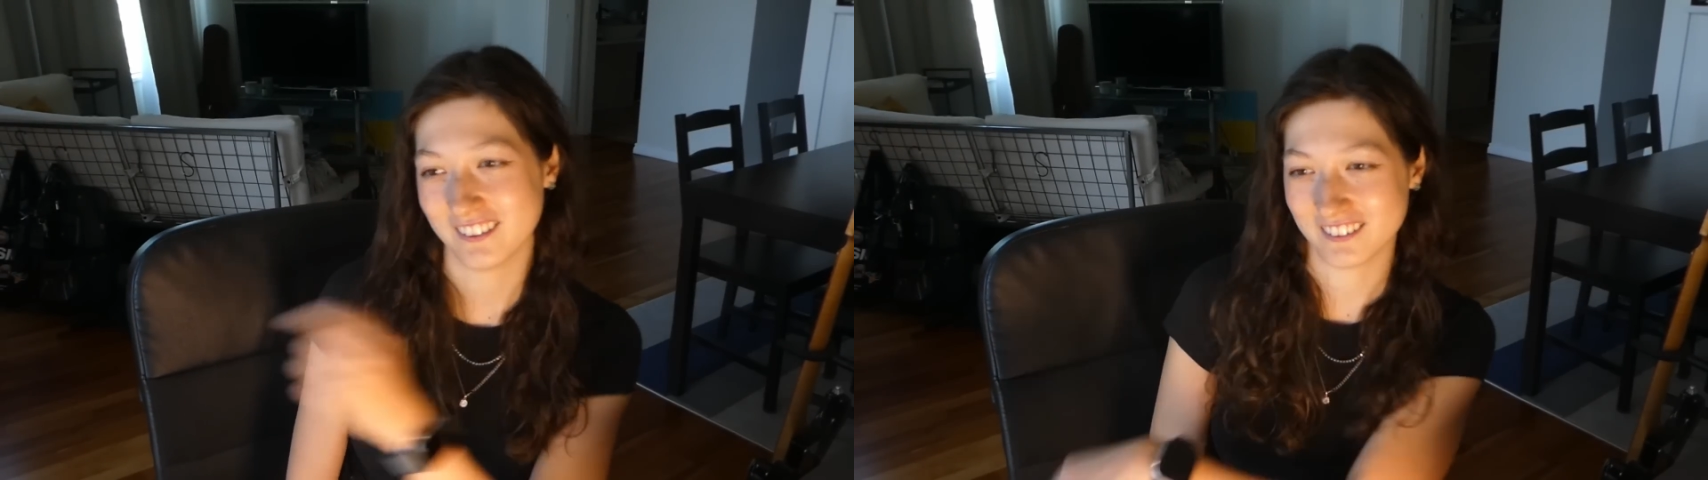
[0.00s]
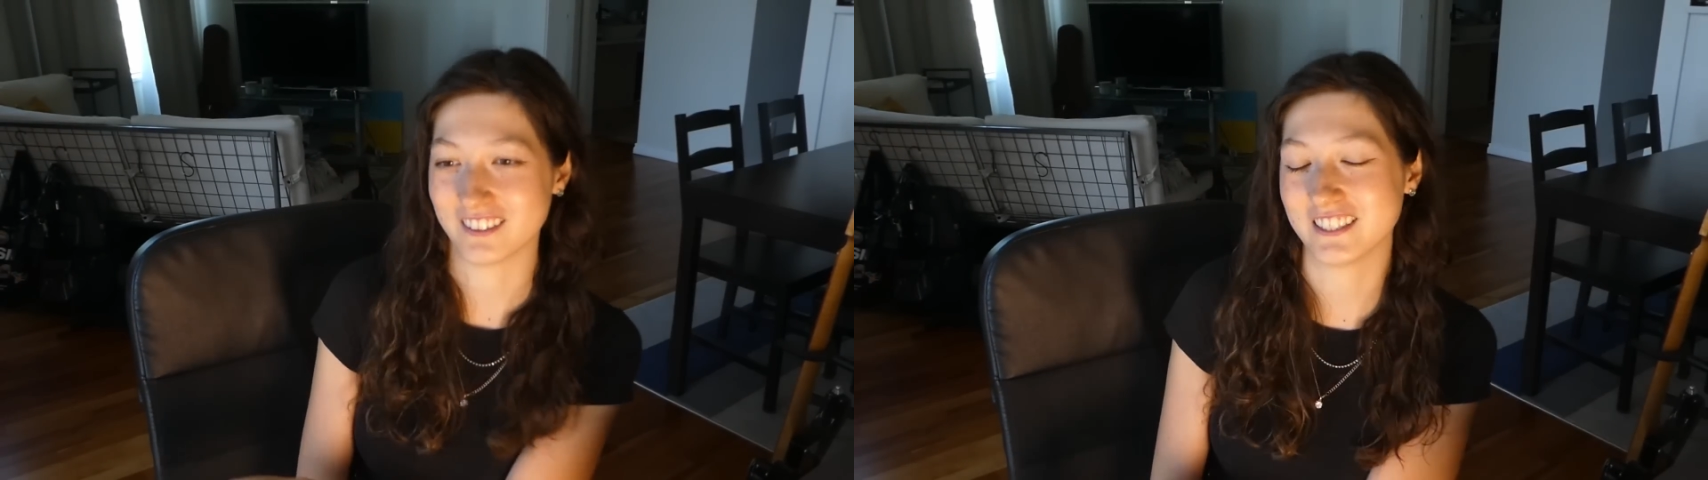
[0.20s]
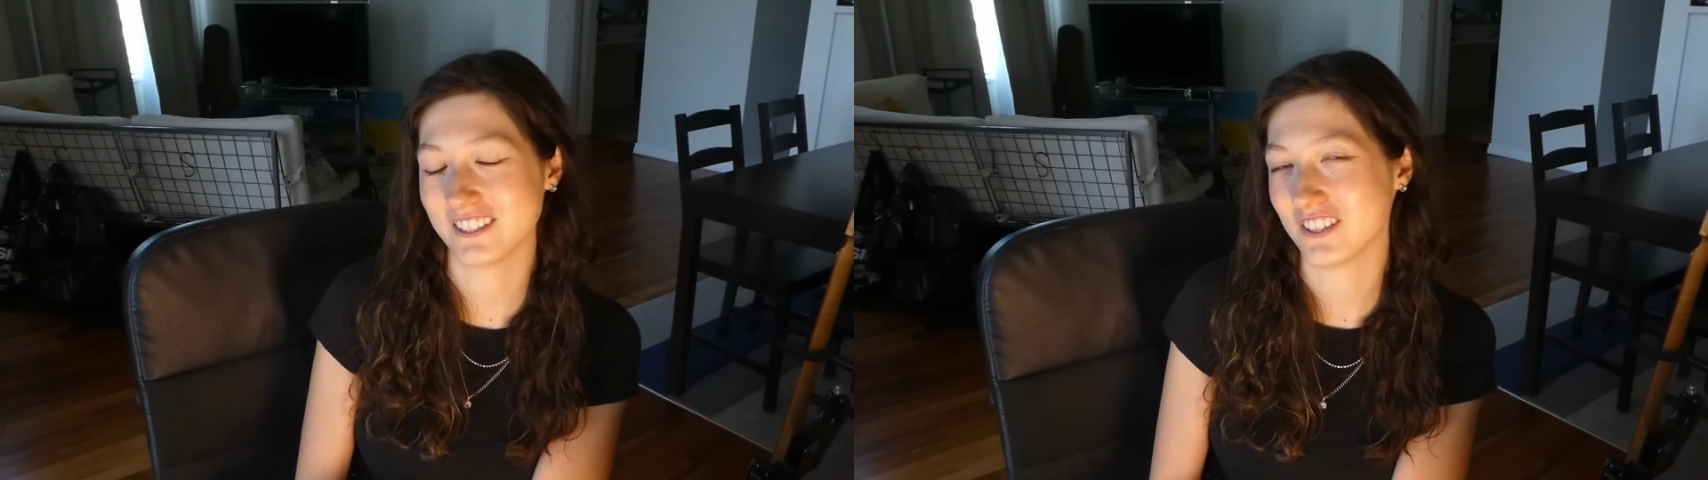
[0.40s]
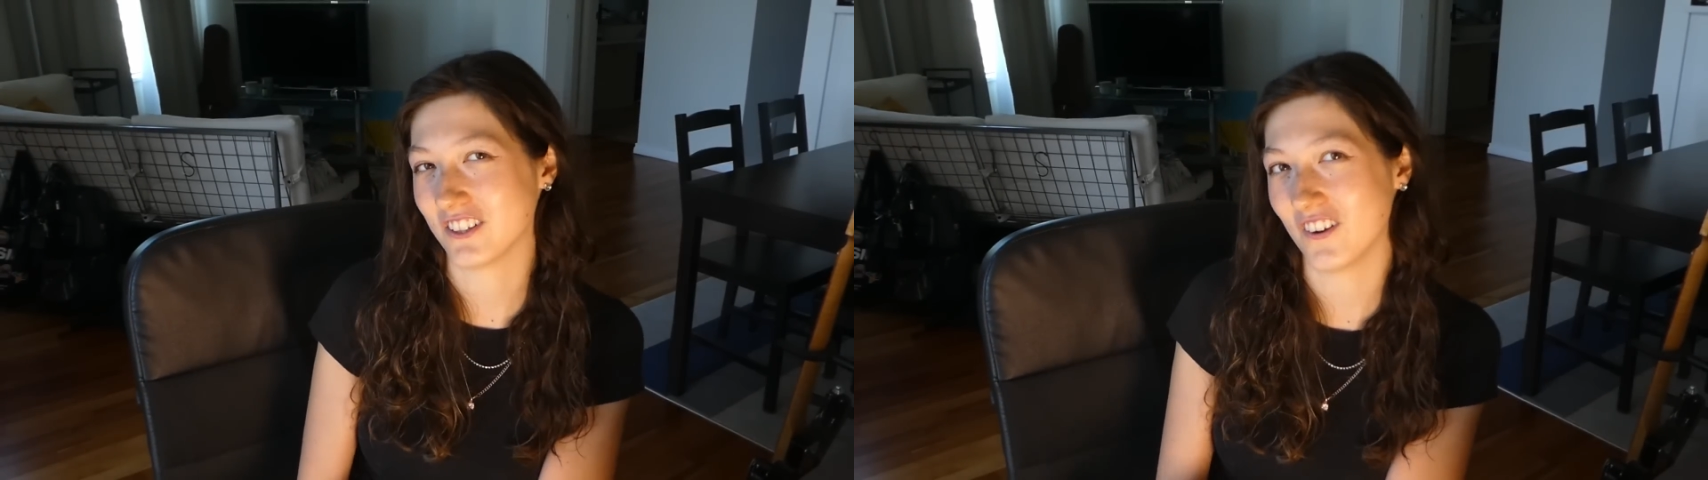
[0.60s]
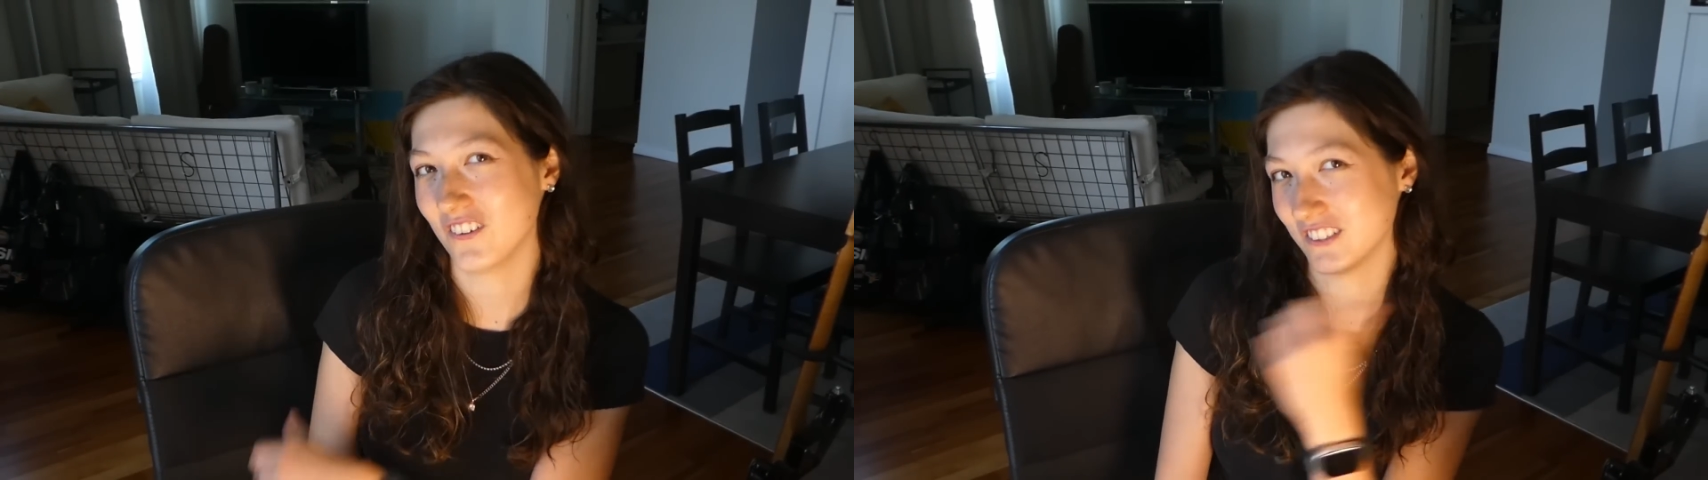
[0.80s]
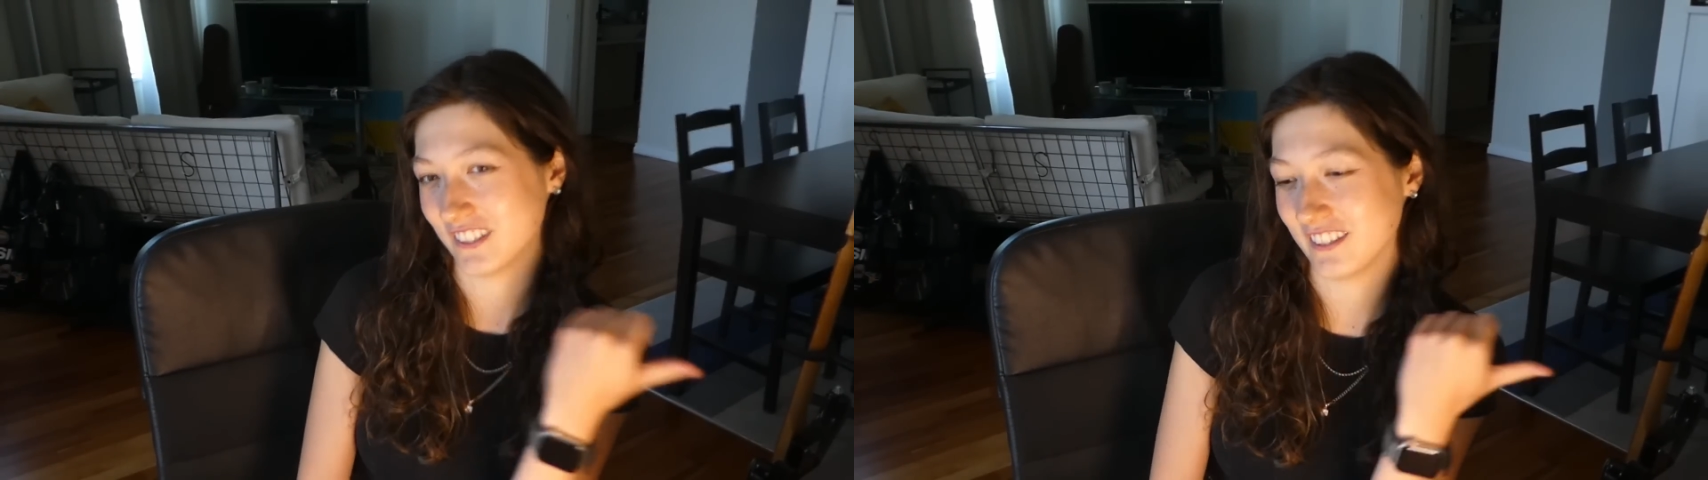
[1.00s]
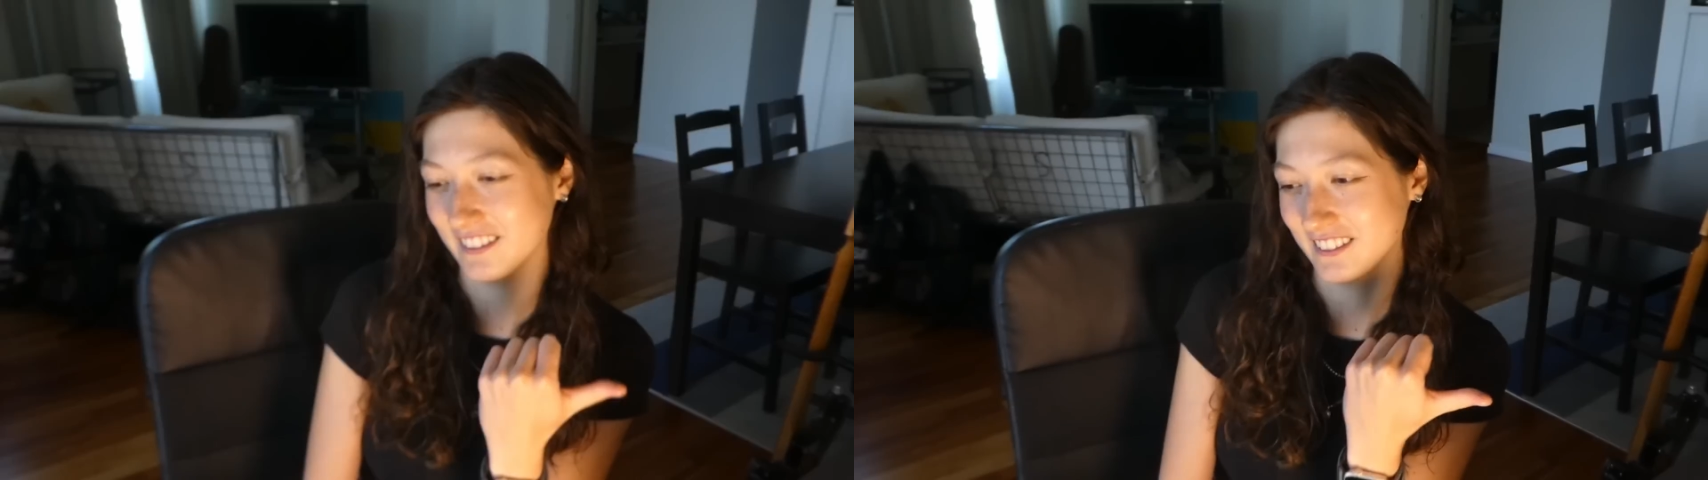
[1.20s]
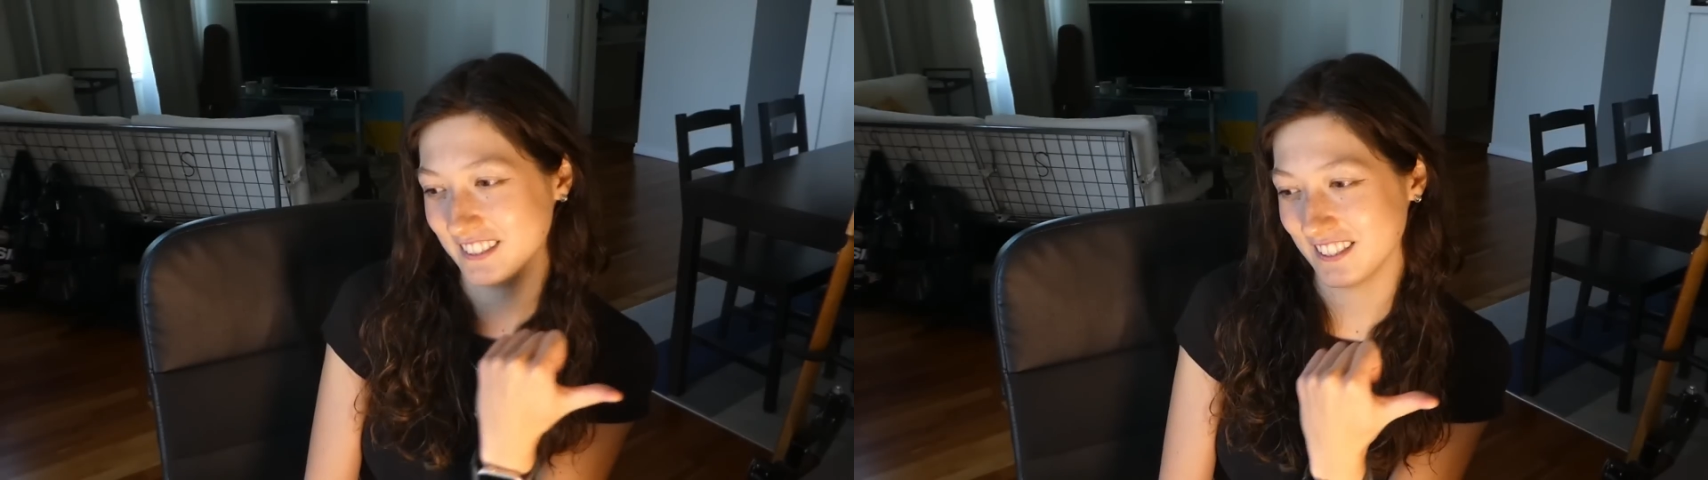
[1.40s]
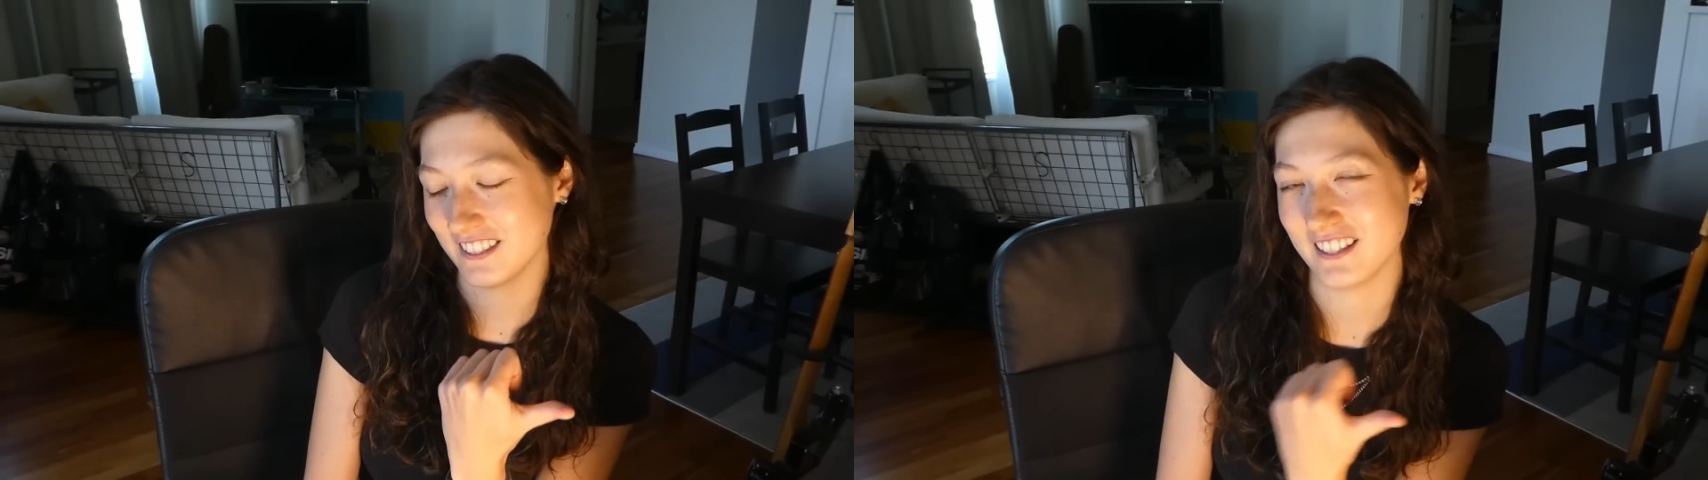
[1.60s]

listen to those and then listen to